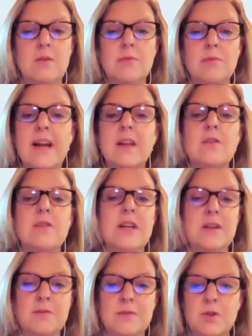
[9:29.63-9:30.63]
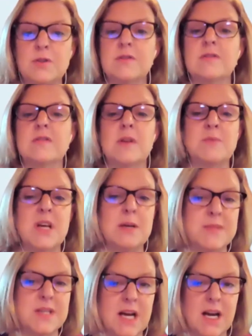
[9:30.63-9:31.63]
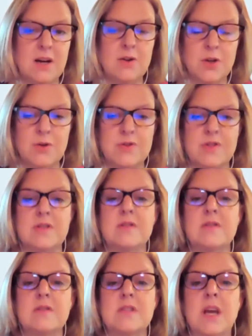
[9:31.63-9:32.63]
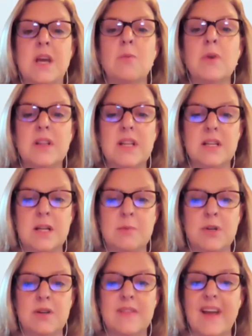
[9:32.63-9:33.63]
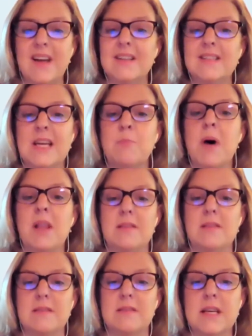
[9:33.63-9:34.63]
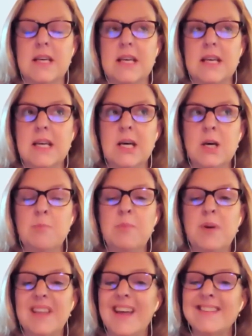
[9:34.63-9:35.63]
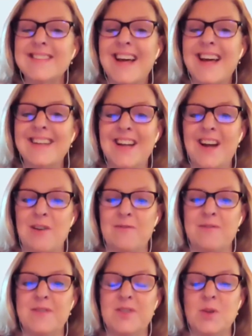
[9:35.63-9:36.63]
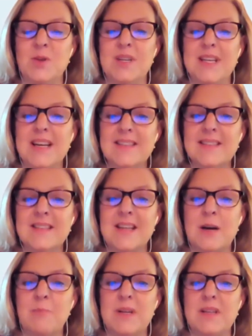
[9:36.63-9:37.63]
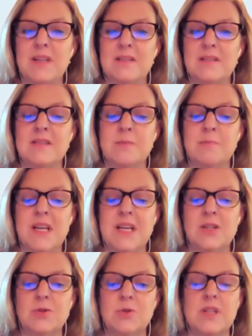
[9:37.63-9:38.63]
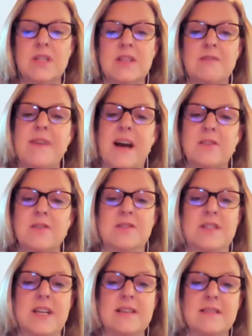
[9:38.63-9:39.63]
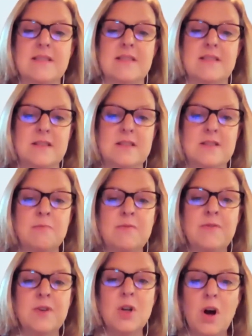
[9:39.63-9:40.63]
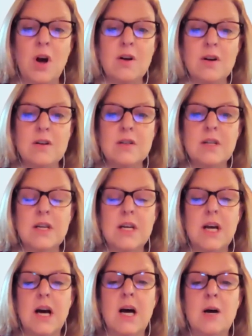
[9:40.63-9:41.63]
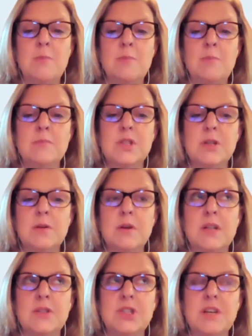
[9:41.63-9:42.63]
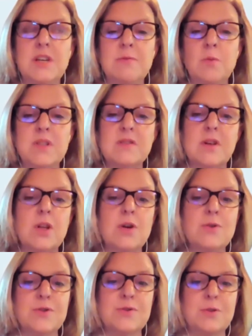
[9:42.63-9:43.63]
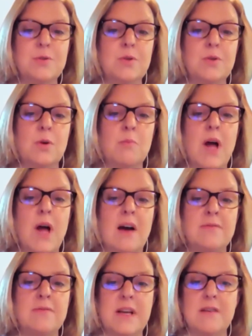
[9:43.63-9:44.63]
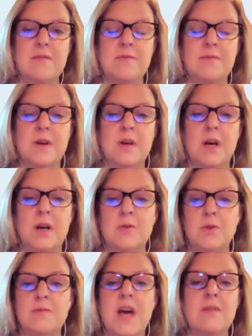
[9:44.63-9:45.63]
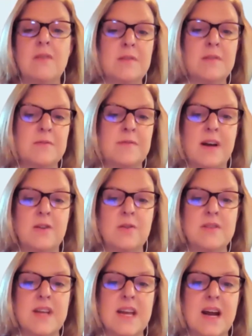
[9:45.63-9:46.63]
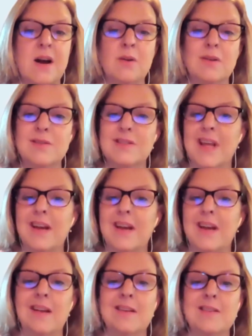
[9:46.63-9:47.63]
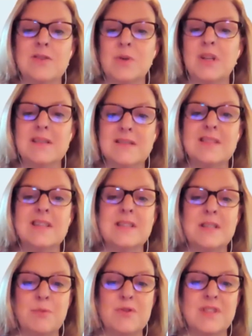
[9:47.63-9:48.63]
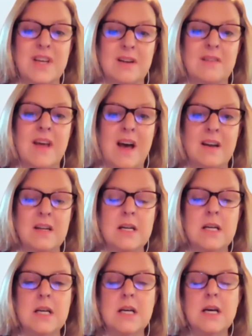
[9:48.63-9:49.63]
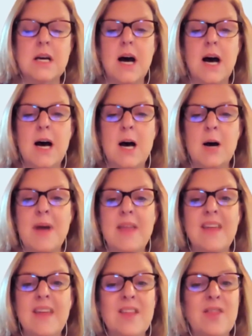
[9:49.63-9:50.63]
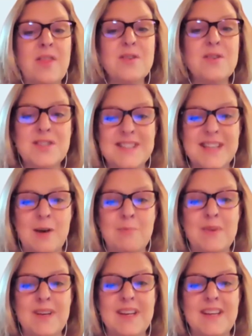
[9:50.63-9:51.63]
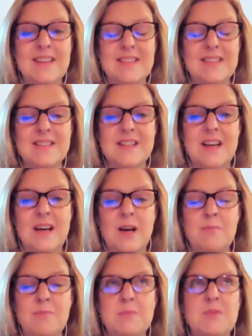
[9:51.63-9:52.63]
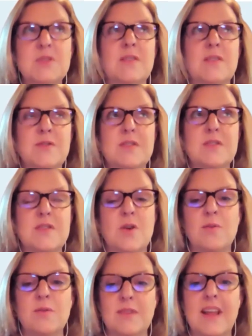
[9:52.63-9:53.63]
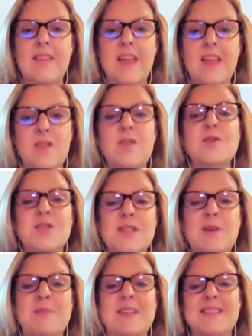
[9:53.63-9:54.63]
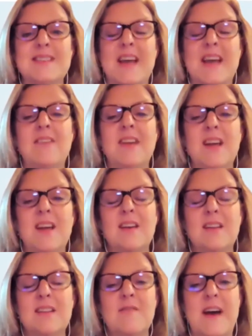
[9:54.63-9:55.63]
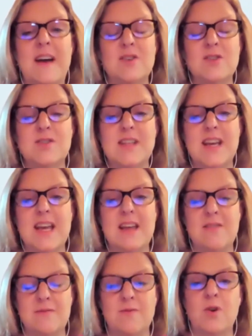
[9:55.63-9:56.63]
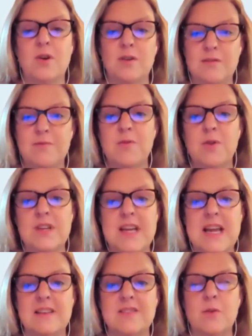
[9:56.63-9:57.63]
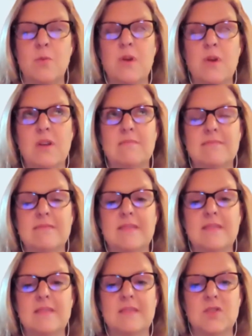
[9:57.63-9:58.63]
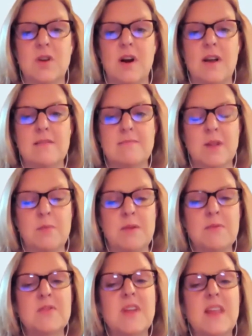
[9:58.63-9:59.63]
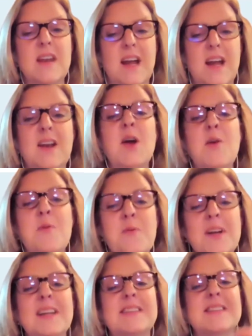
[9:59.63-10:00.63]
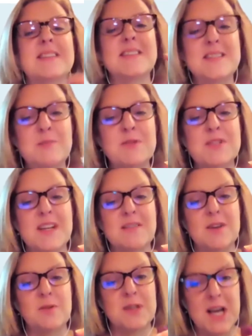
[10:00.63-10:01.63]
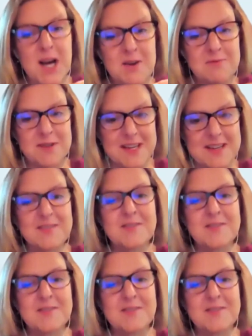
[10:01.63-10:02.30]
regular intervals, sometimes at higher doses, to get rid of the inhibitor, and that can take months. But that's not enough. So the next step is to make sure that the factor stays in the system for longer to achieve what's closer to a normal half-life. So if the half-life of factor is 8 hours, getting to at least 60% of that. And then the third step is, and then the third step is having the factor stay for days. So let me say that again. We want to get to 60% of our recovery